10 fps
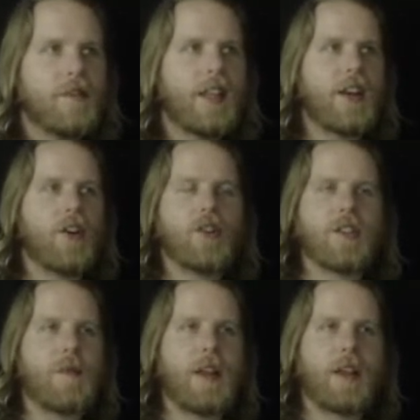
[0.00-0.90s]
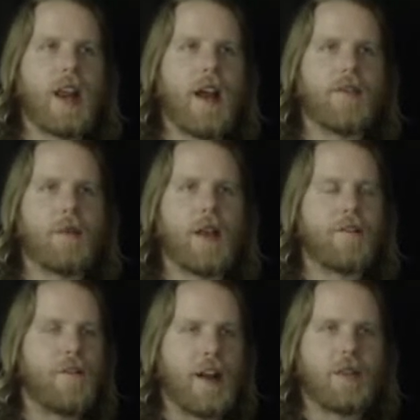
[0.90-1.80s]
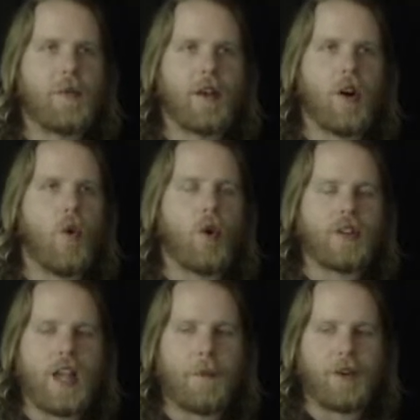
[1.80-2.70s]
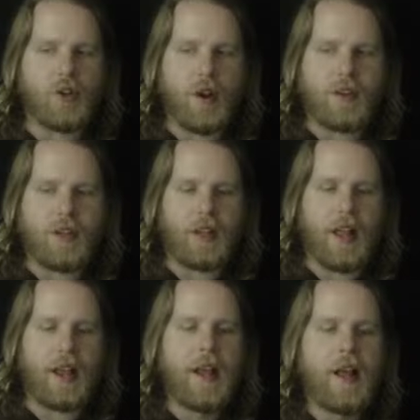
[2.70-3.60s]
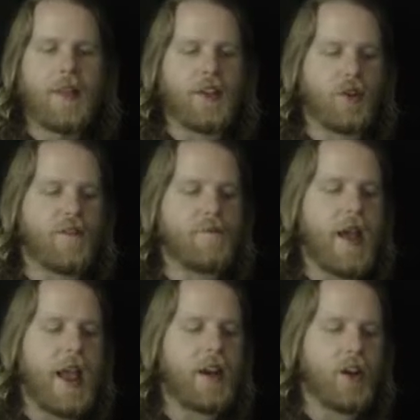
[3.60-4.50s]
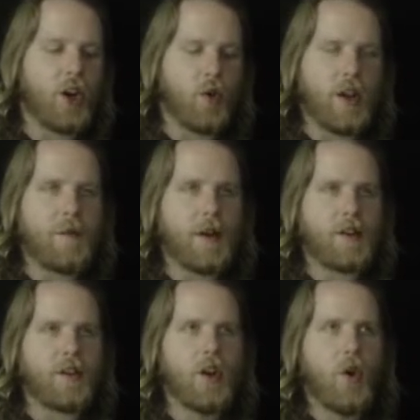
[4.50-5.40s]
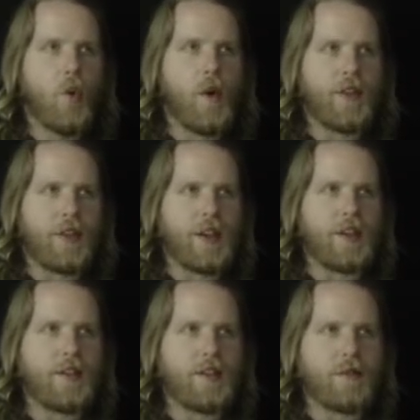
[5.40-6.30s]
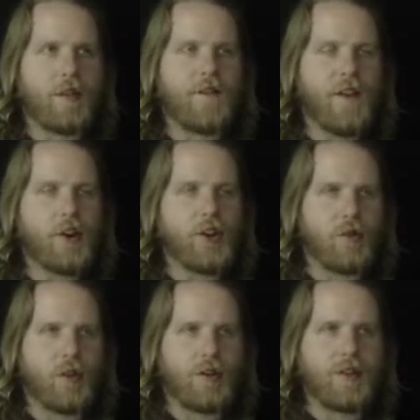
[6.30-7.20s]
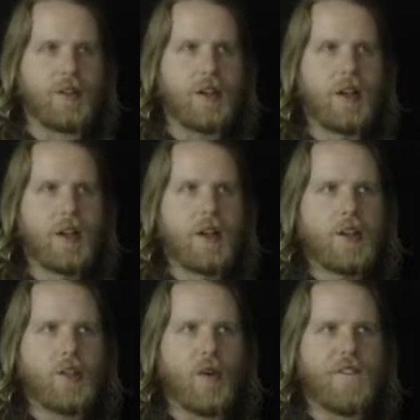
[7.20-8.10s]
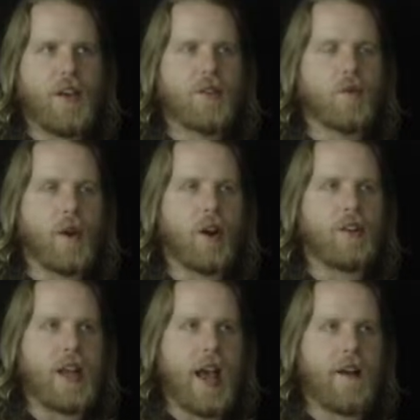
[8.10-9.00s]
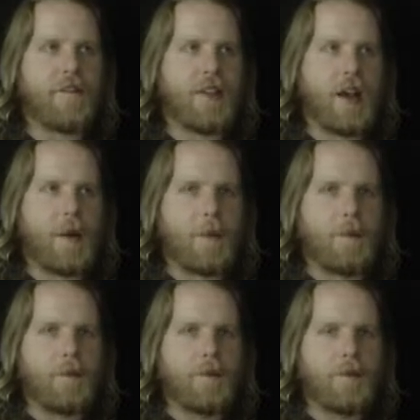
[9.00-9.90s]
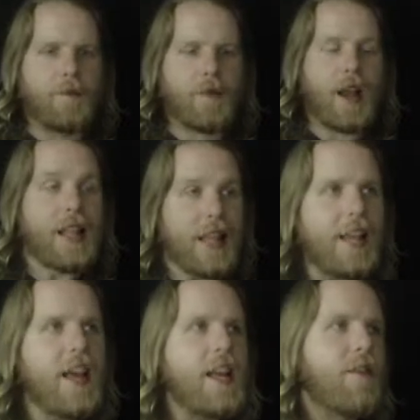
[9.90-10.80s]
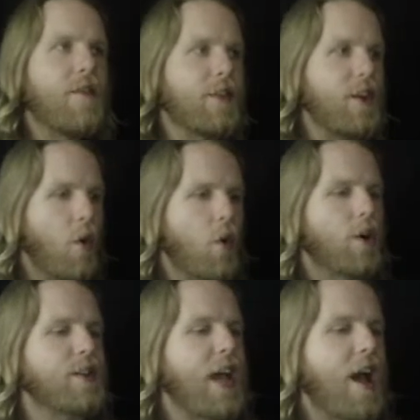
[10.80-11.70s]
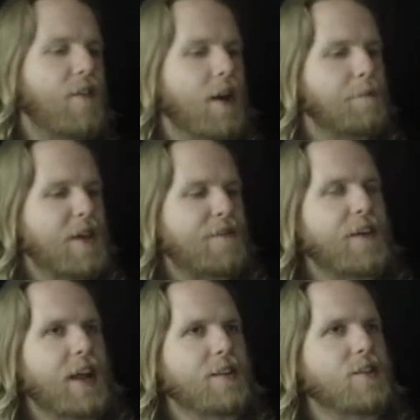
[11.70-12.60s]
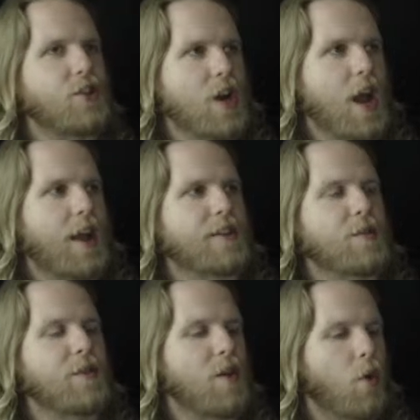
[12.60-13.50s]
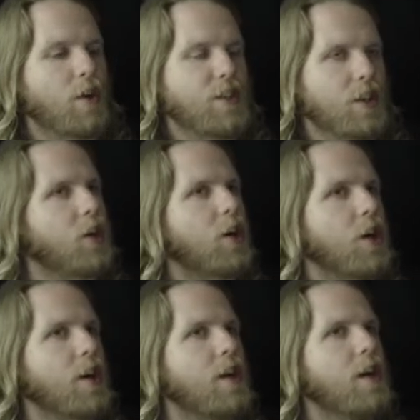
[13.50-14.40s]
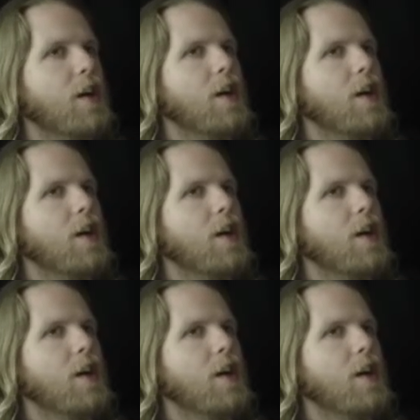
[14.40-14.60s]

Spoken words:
then you're just immediately going to have them, like, fight them, be like, oh, orcs can't be trusted. Like, they sort of made an agreement with these adventurers, so it feels weird to have them. I like the idea of, like, the orcs having beef against the giants, and when the orcs learn,